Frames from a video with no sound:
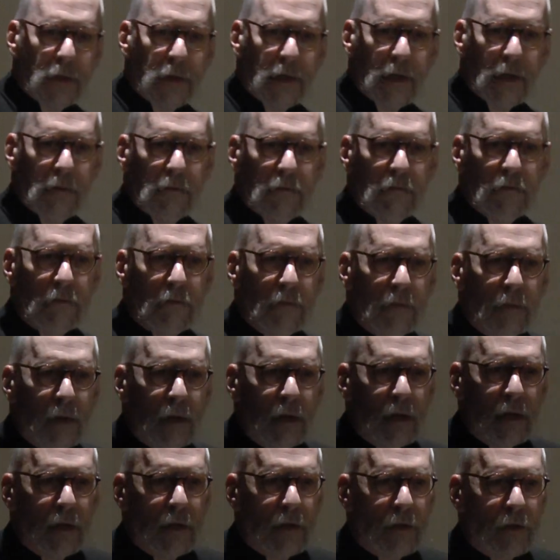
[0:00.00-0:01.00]
to him,
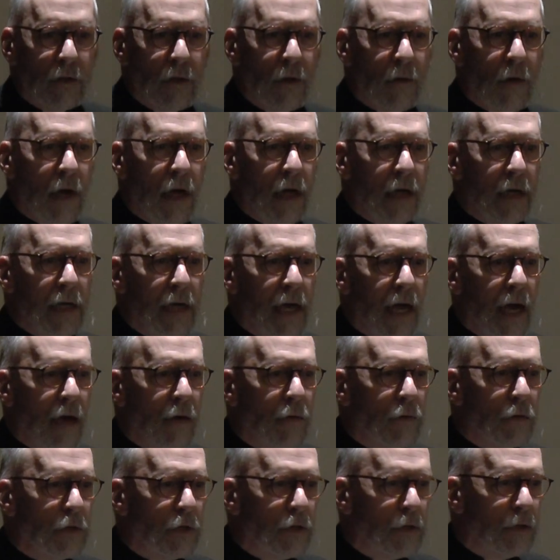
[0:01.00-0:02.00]
So, honey,
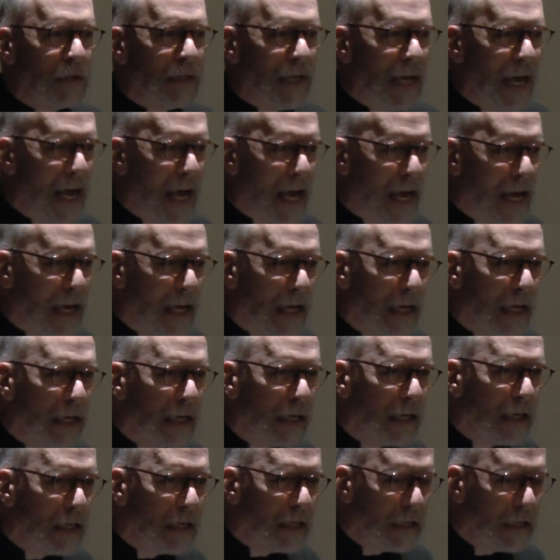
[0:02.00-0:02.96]
how was your day?